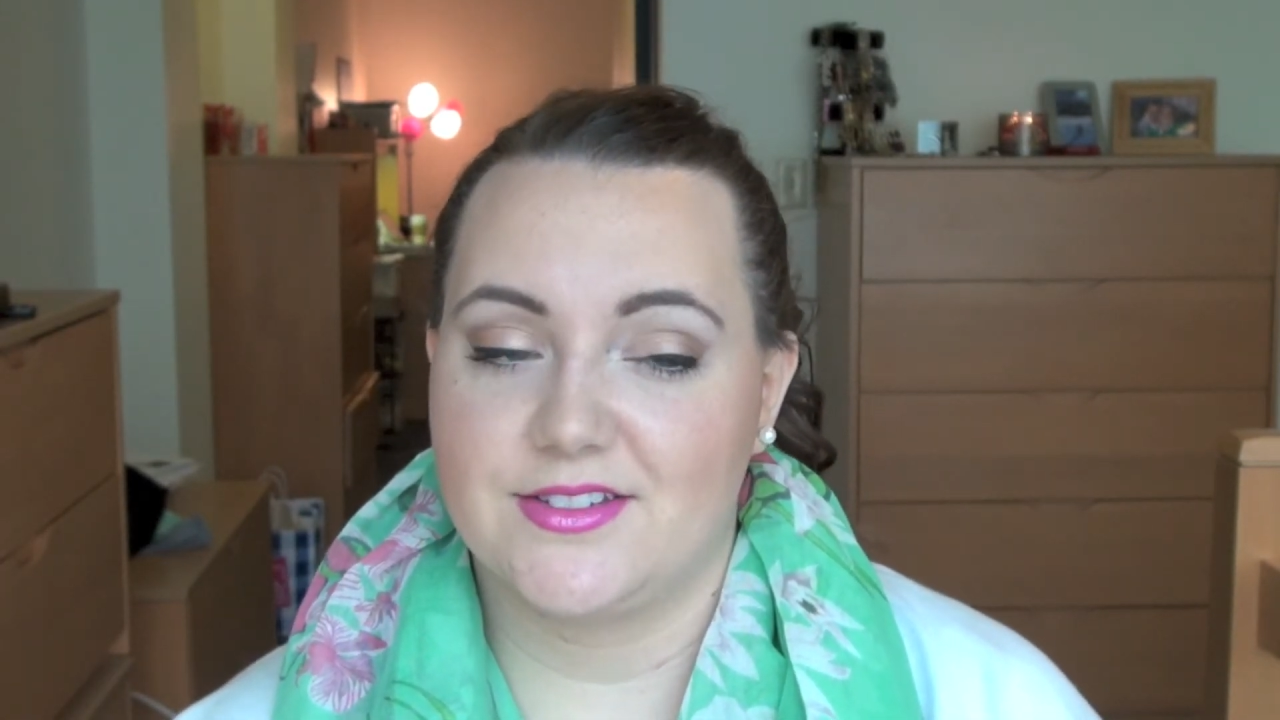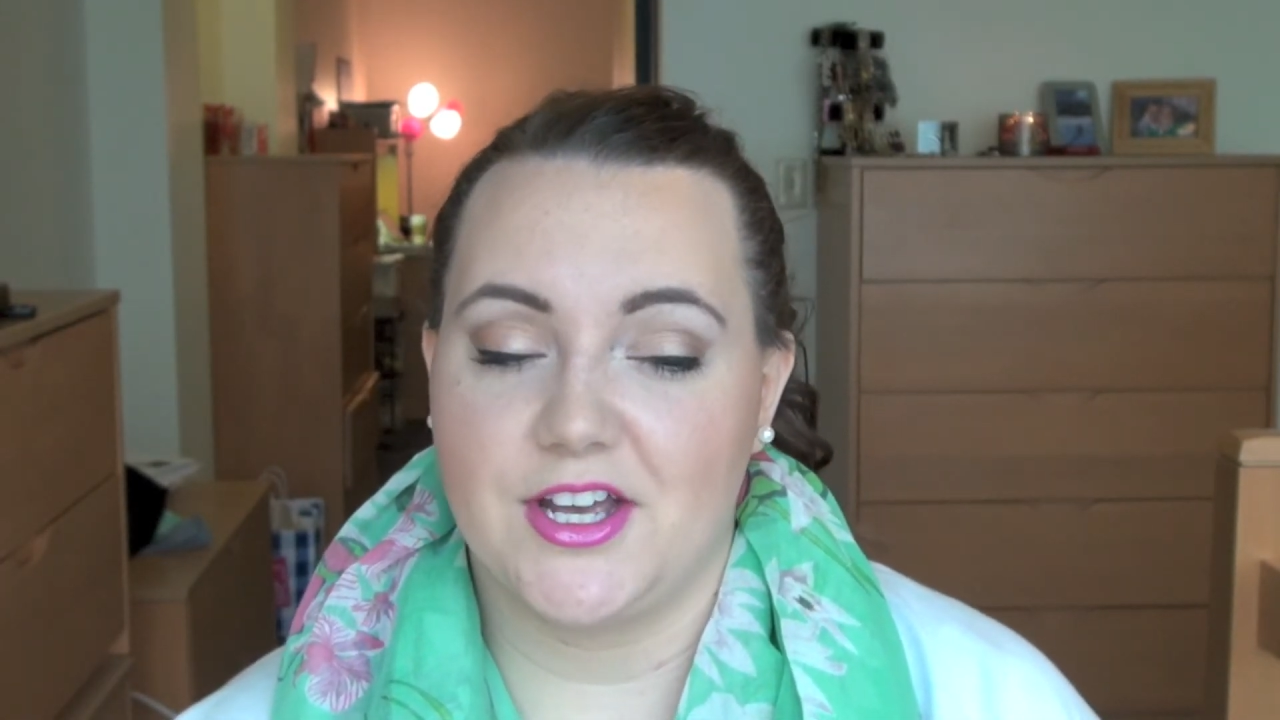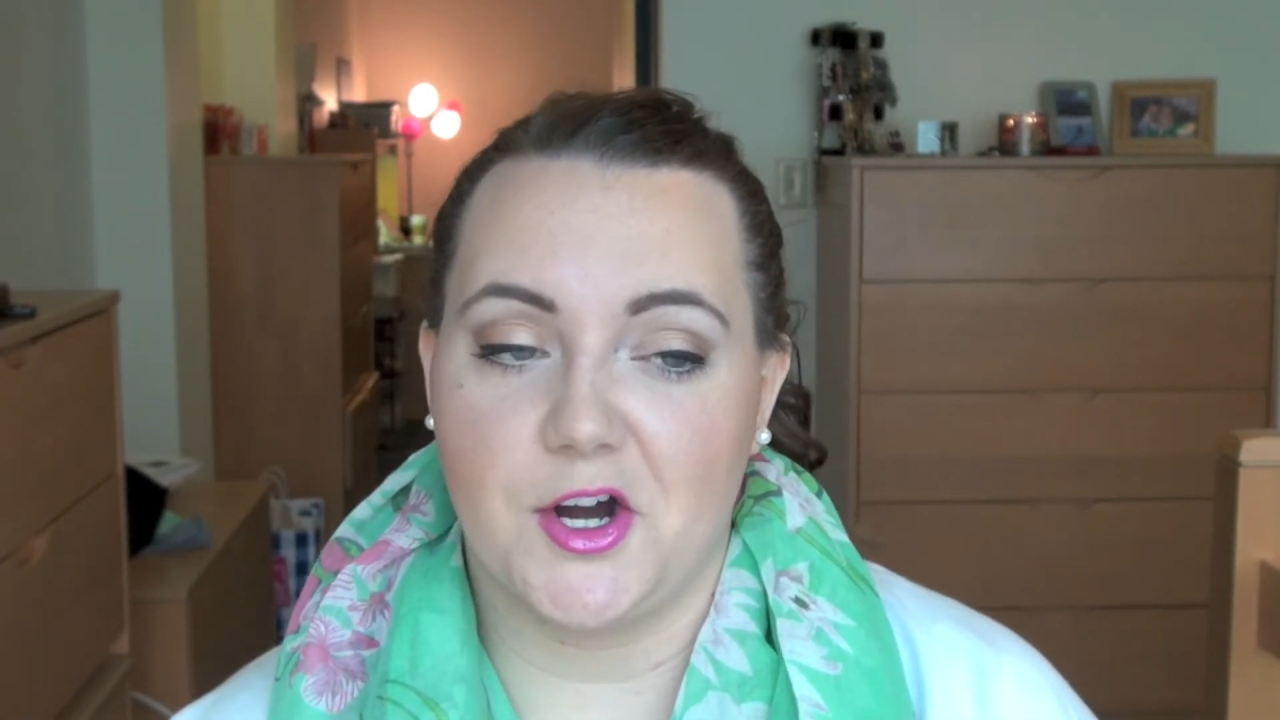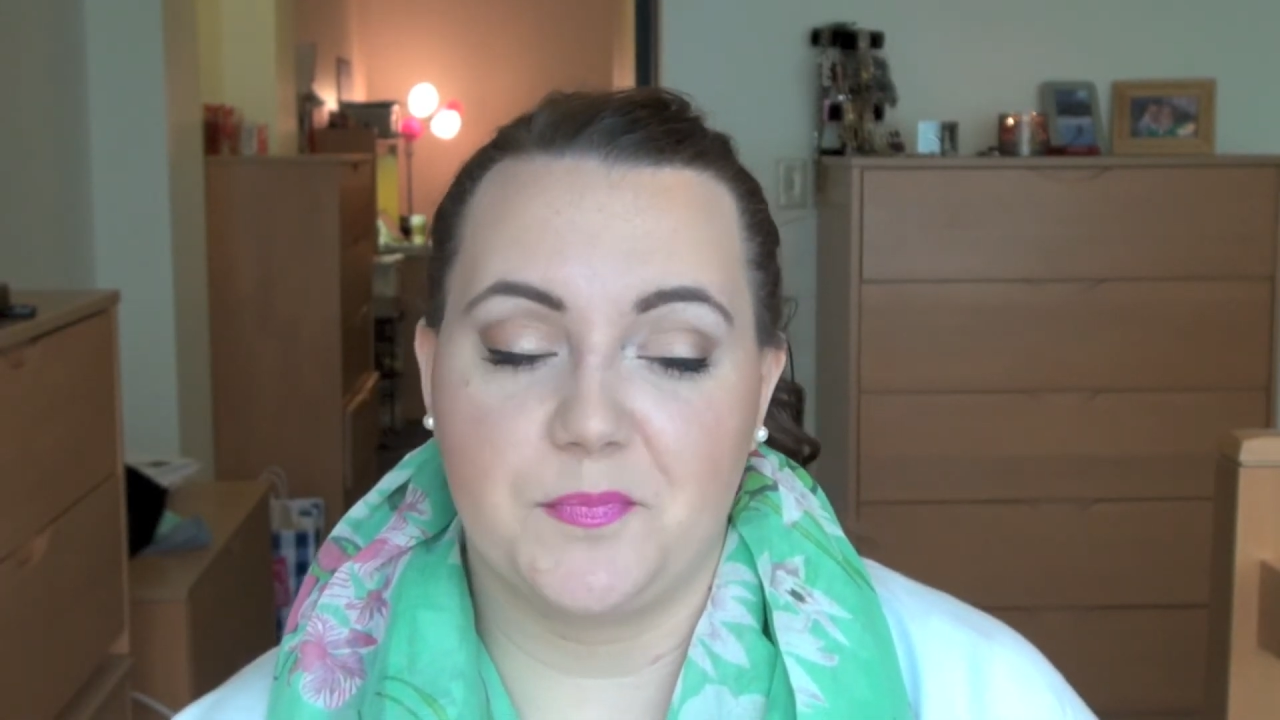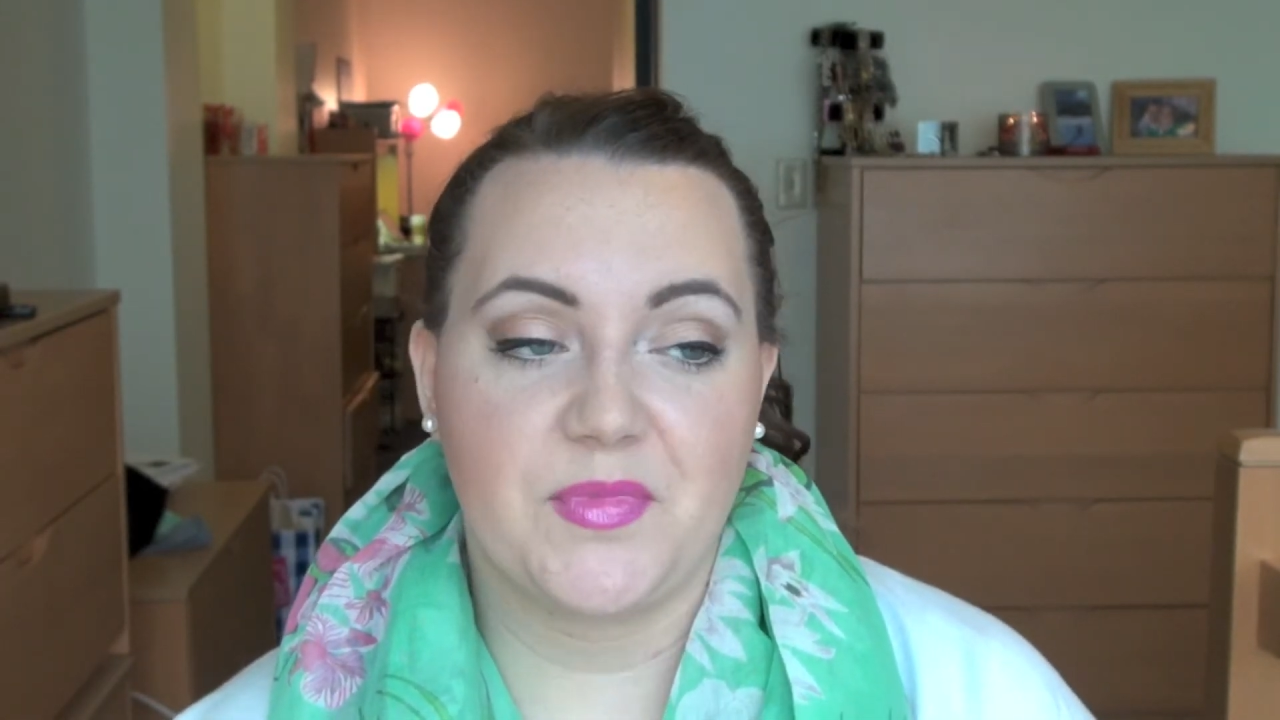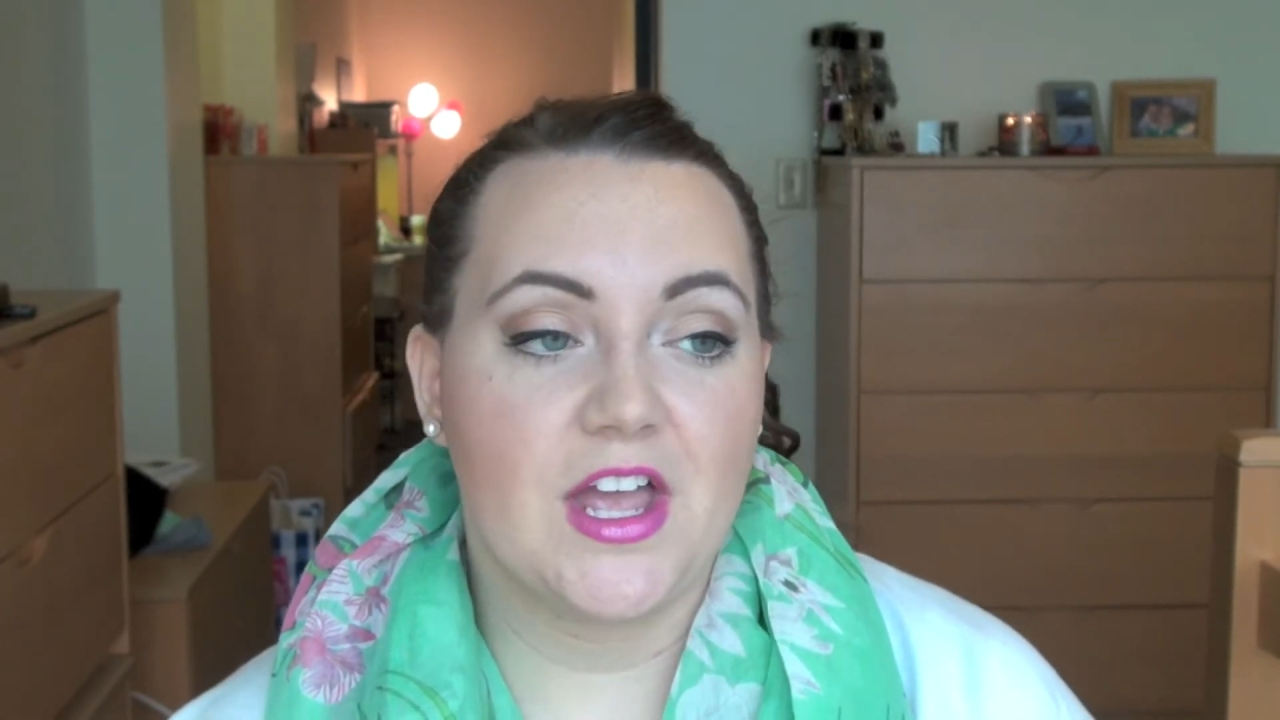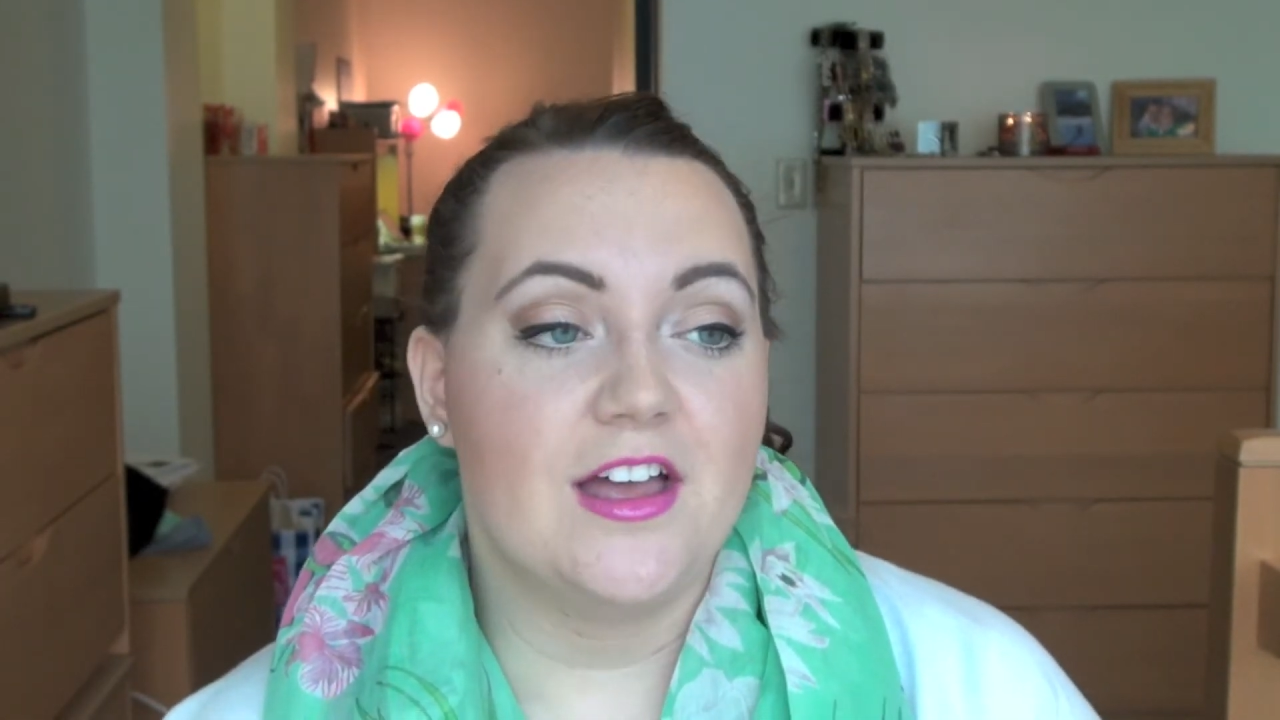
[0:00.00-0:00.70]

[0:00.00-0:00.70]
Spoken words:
So